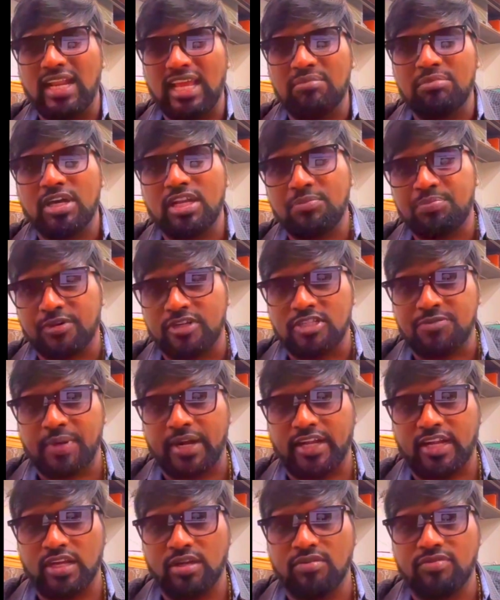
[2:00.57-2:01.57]
layman
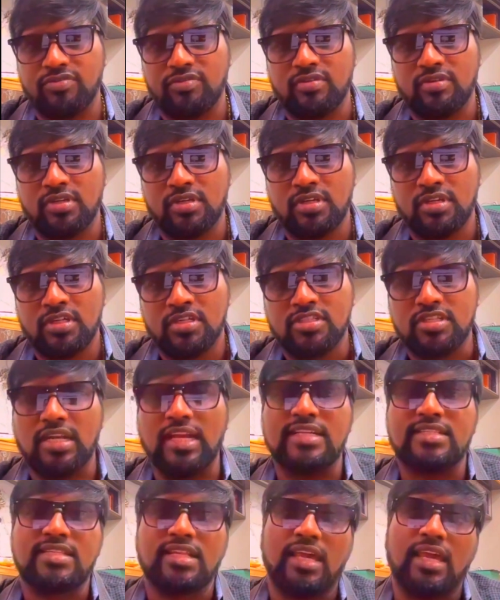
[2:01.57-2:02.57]
perspective, so
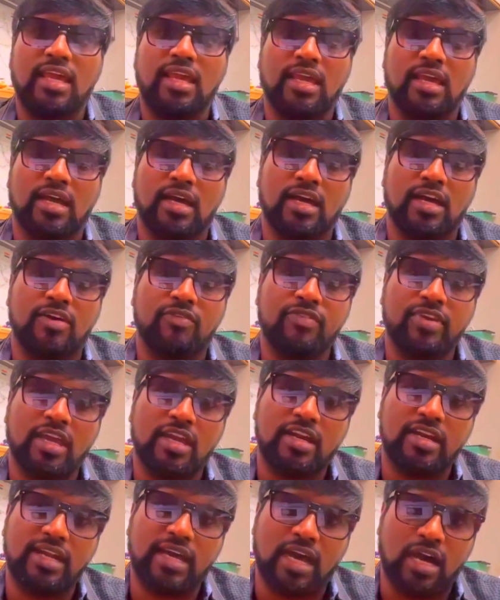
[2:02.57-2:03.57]
let's say we
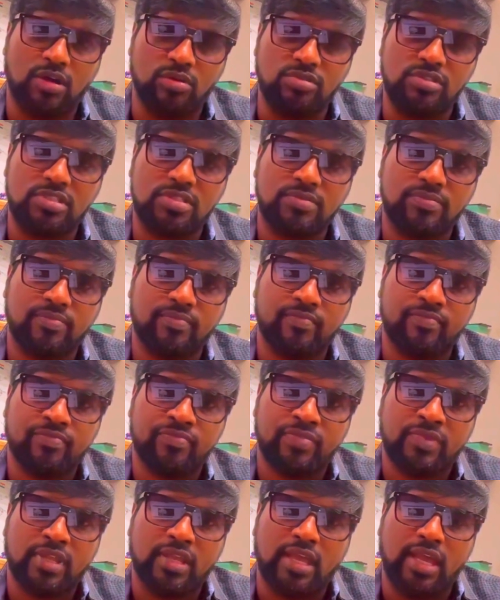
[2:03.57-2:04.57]
are in a house
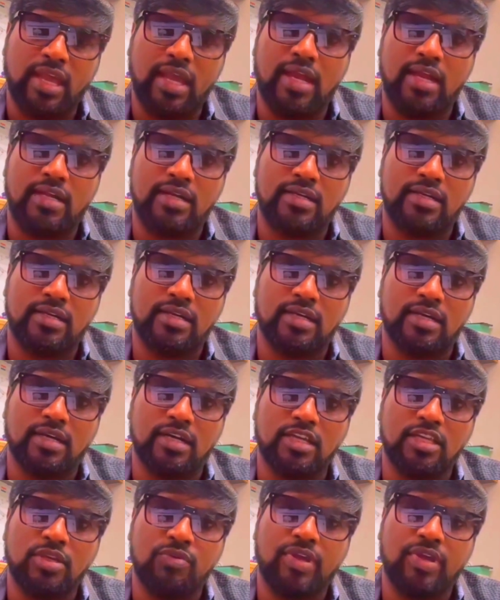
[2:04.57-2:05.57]
and
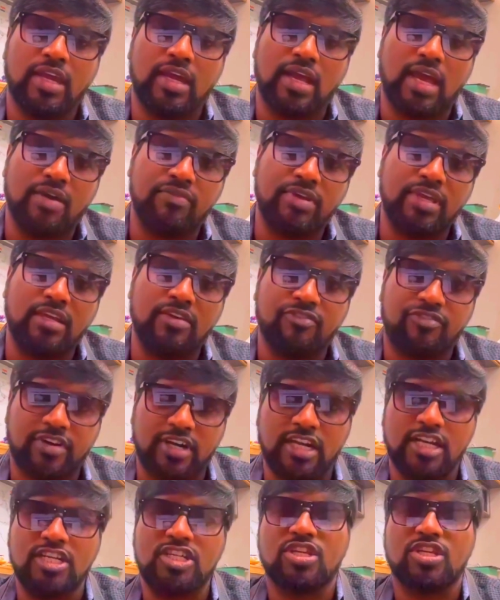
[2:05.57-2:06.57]
we are having
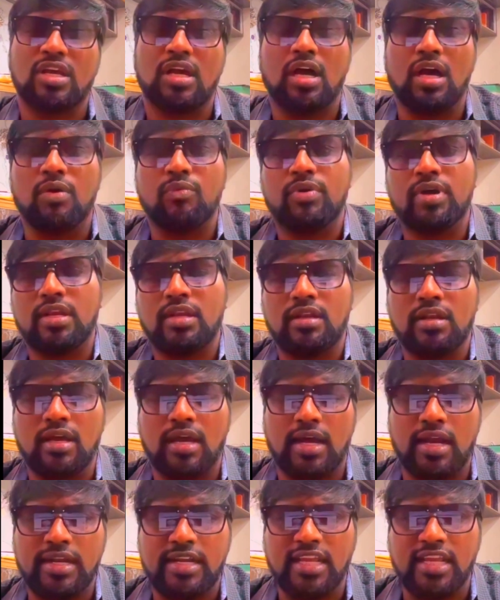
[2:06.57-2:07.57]
fridge, oven,
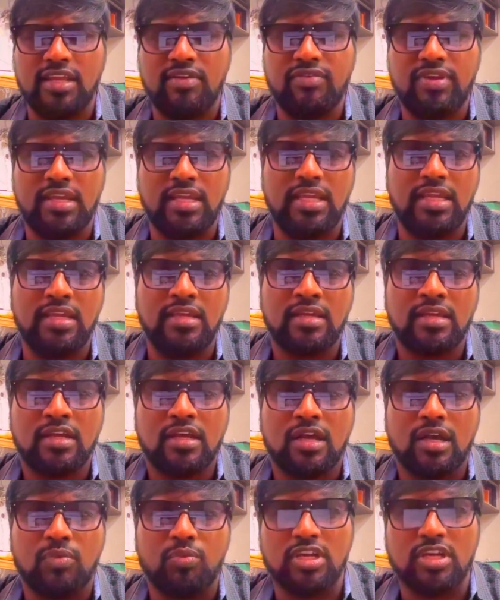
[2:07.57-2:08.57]
TV,
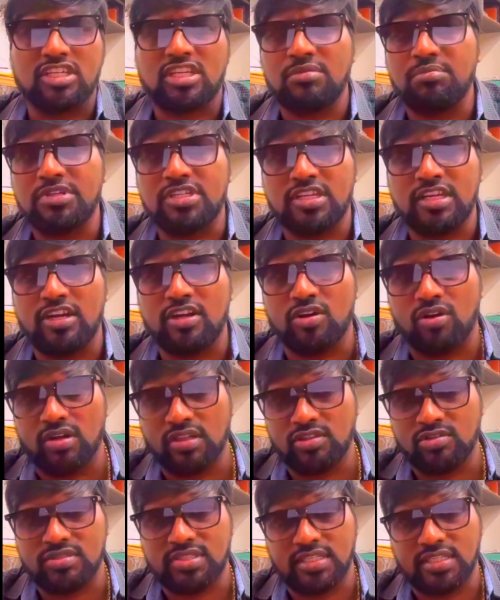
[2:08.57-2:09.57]
washing machine, and all
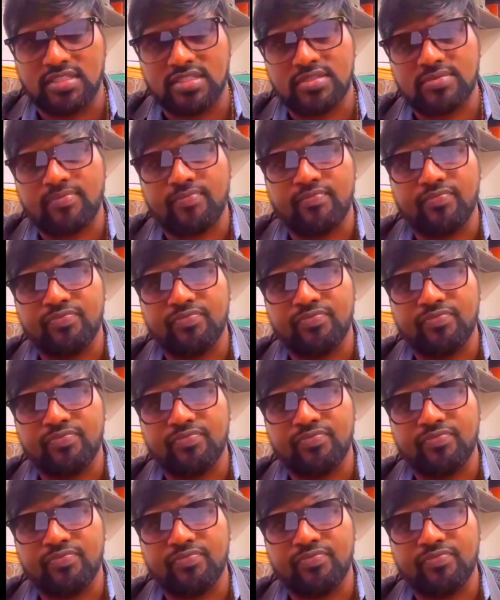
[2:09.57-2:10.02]
those things.